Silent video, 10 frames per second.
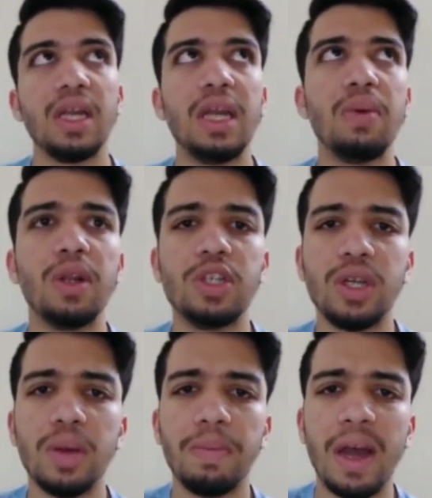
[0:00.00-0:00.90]
He will
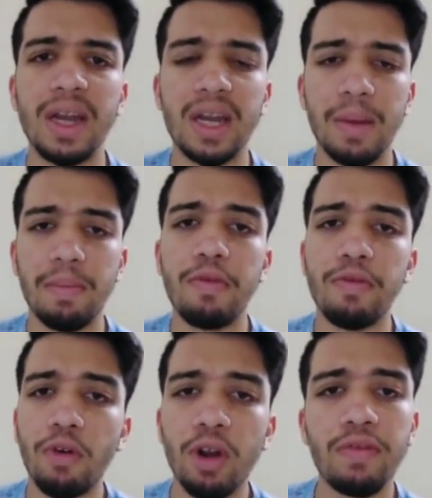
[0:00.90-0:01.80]
bat at number
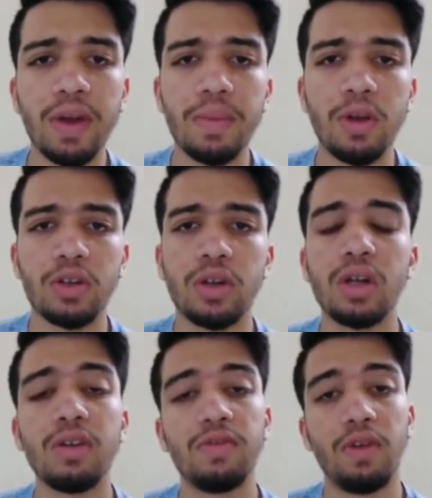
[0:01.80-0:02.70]
4, if I'm not
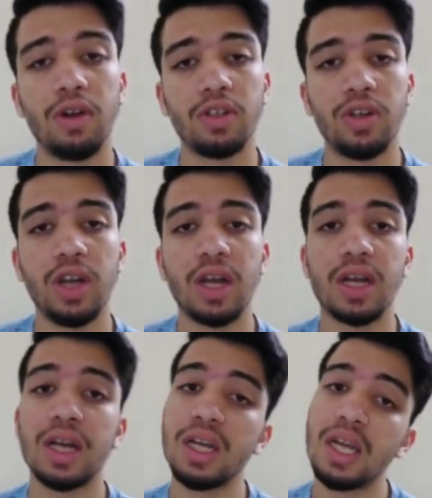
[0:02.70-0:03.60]
wrong, for Sri
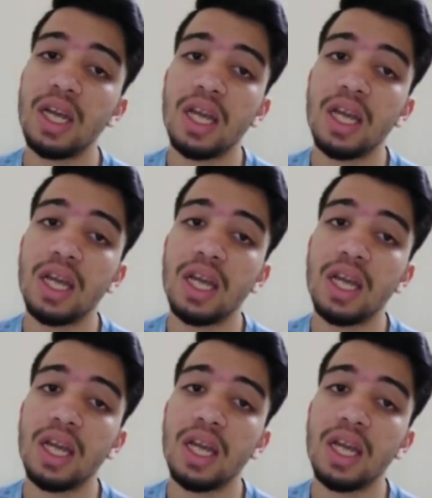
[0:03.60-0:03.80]
Lanka.